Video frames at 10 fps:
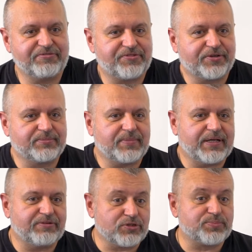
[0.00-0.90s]

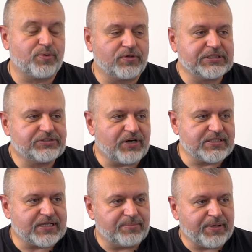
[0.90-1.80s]
was born in
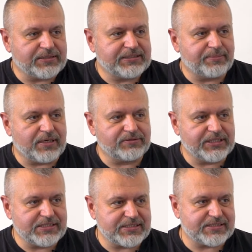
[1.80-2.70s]
Transcarpathia
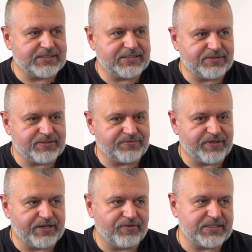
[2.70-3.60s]
Mountains,
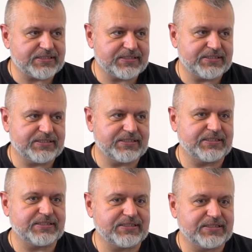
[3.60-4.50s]
very west
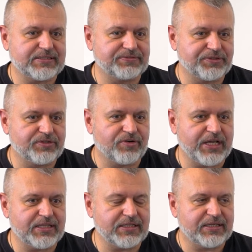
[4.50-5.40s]
of
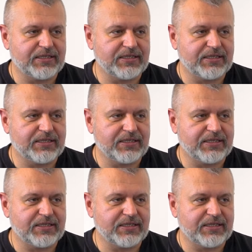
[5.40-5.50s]
Ukraine,